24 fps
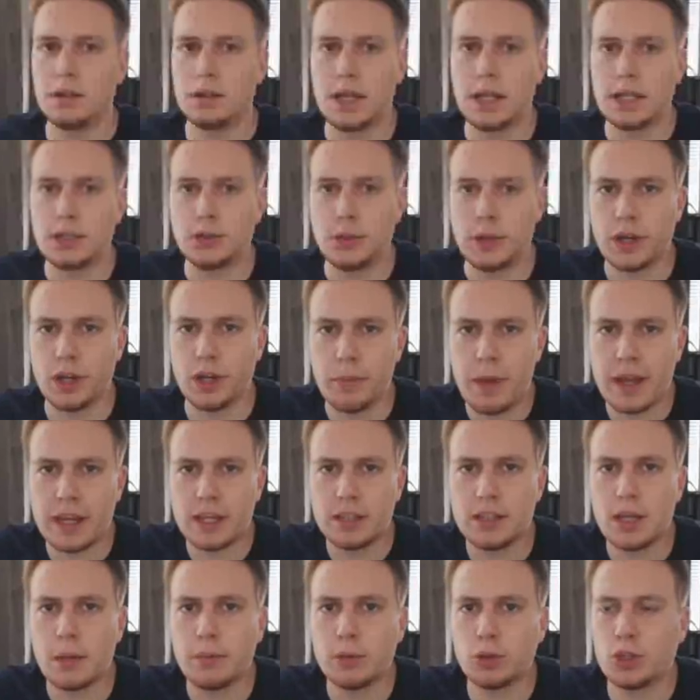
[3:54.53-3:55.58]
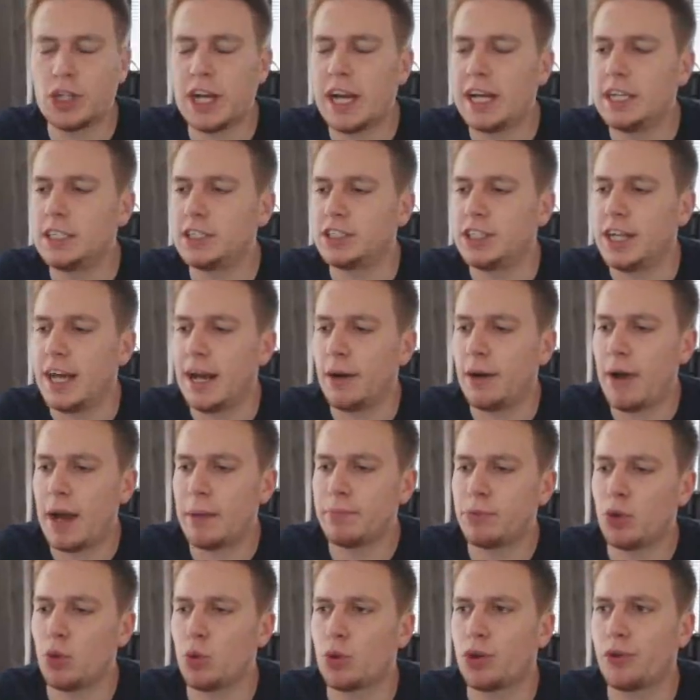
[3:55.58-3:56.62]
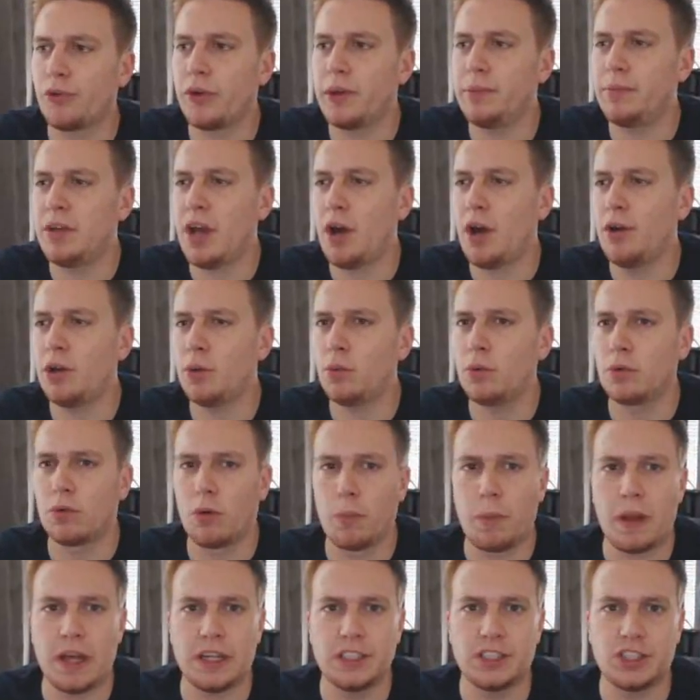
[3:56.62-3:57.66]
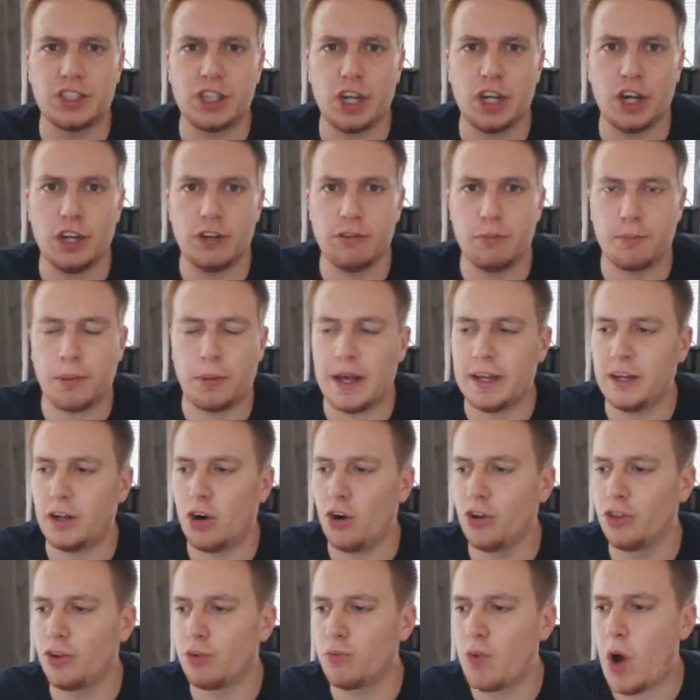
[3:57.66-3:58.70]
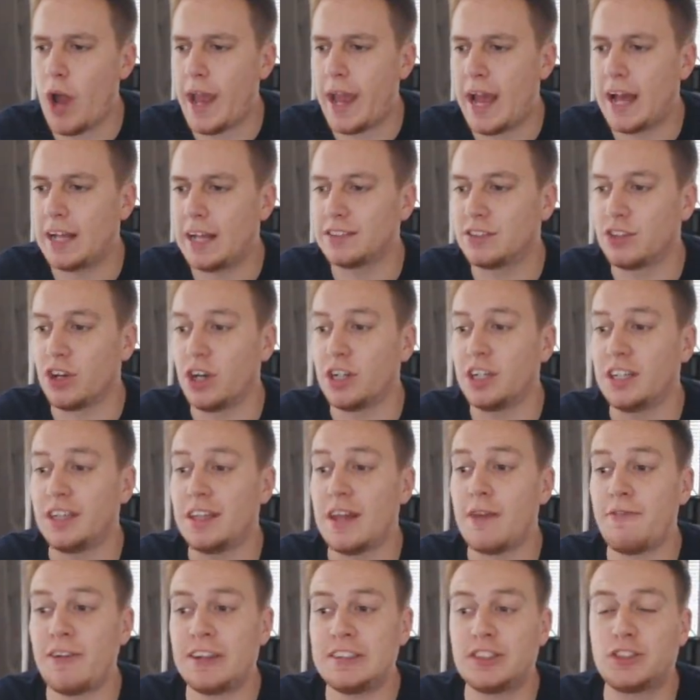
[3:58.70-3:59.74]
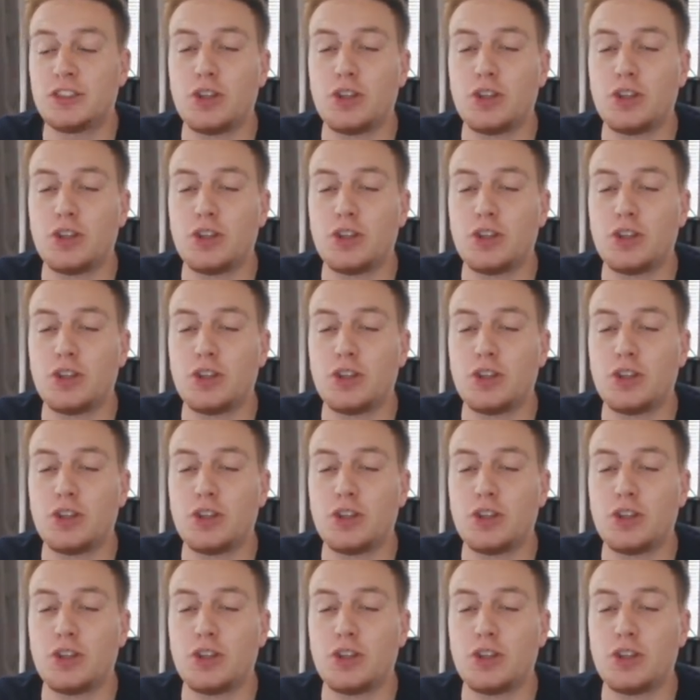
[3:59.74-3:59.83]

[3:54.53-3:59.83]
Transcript: Okay, so we're going to make a double change now. Abdul Karim Yoda will replace Schürrle and play on the right-hand side. And Neven